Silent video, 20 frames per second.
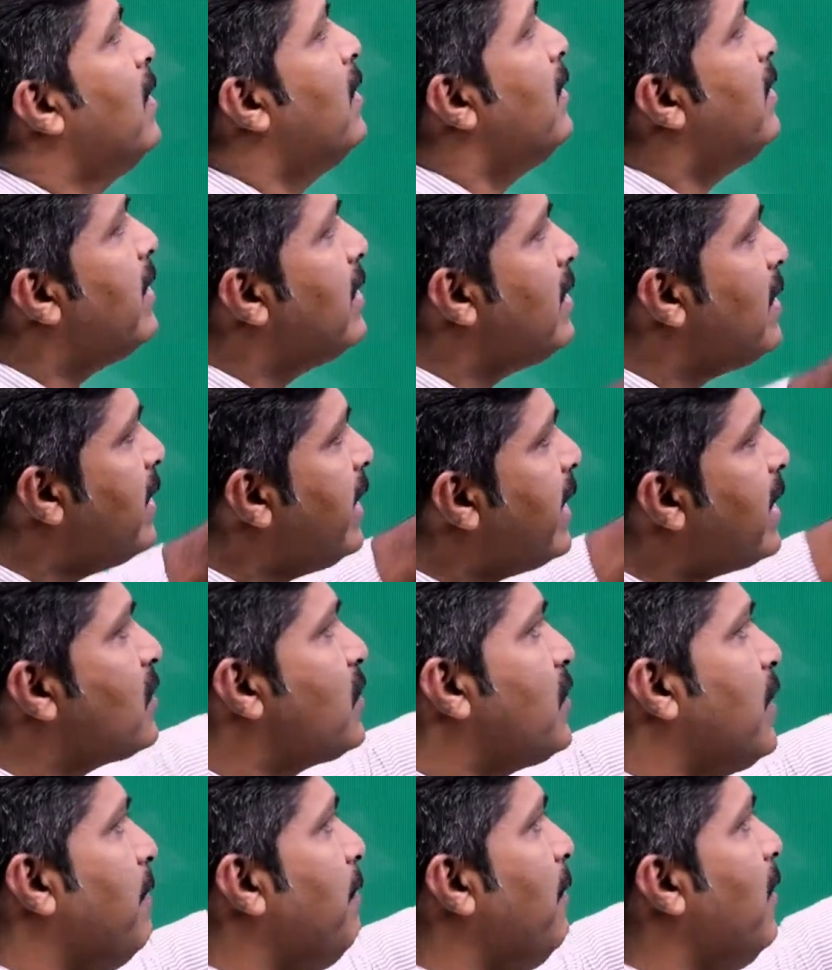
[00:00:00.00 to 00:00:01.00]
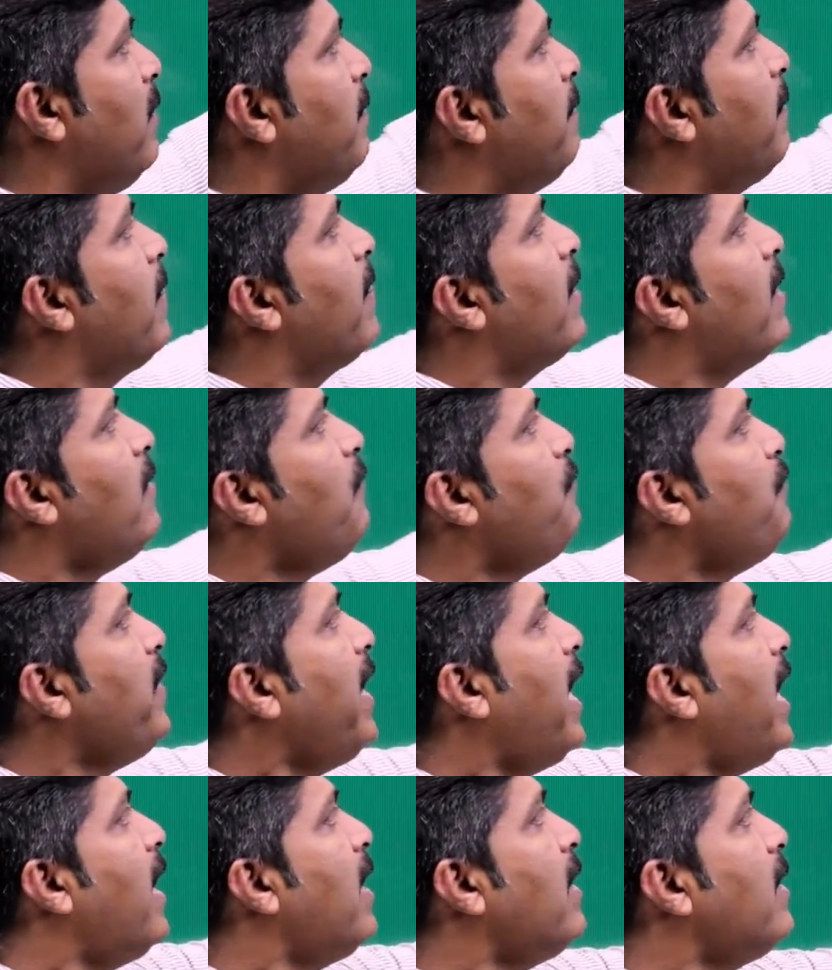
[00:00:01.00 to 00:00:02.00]
Then the next step, if we
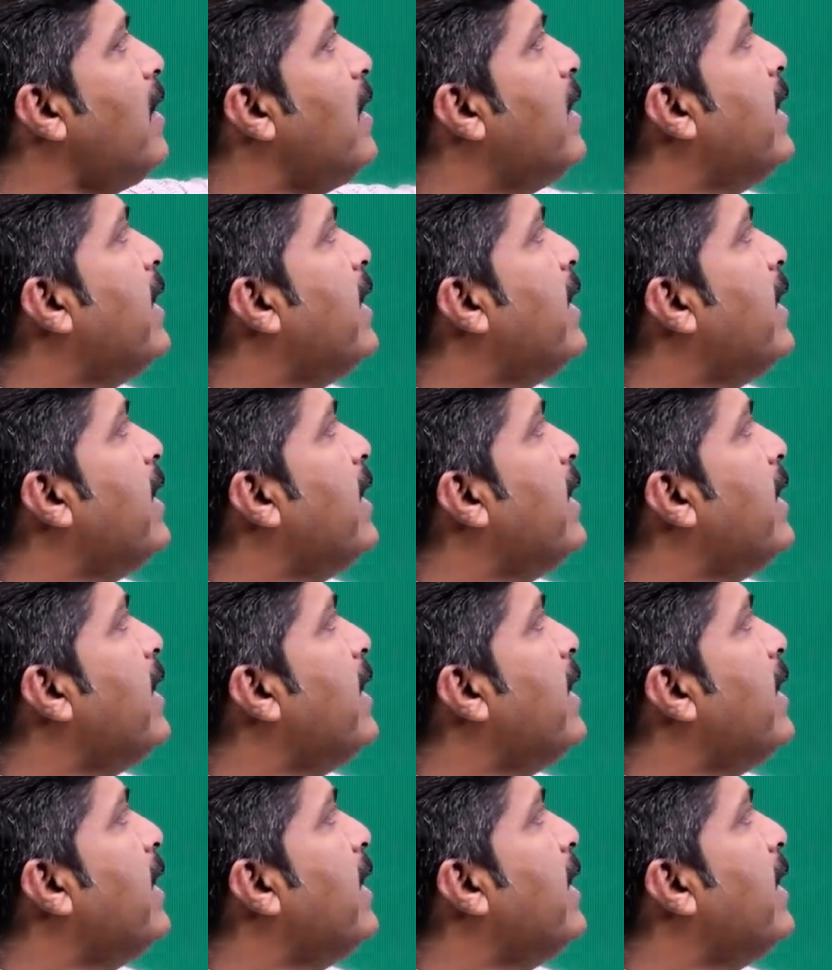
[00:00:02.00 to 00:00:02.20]
add